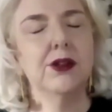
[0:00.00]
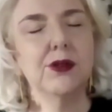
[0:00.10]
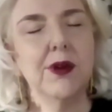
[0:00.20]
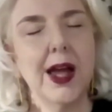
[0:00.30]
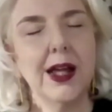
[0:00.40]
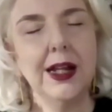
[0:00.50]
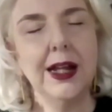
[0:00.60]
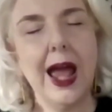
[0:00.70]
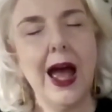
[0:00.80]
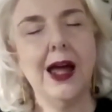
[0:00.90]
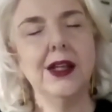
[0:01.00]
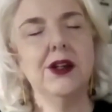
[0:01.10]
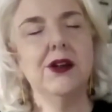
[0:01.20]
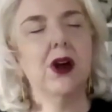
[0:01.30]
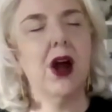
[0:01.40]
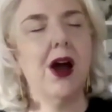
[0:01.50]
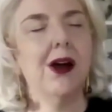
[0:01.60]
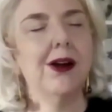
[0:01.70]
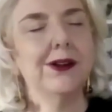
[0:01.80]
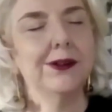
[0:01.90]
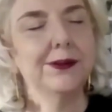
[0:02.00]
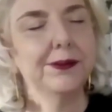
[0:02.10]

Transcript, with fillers: directly at your heart.